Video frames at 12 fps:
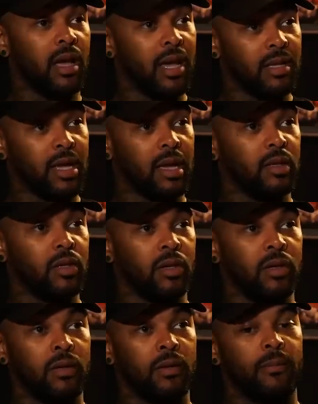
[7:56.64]
like that, you
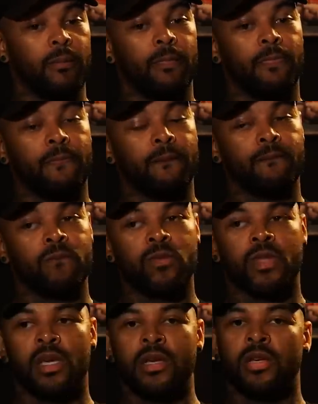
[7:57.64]
know?
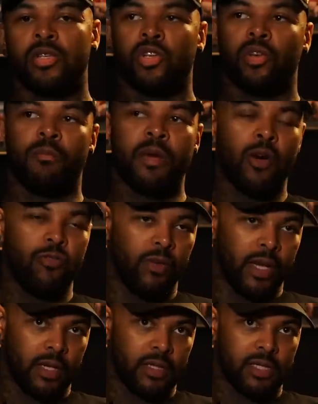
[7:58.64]
So the bell
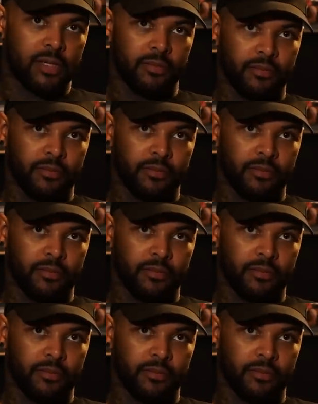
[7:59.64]
rings.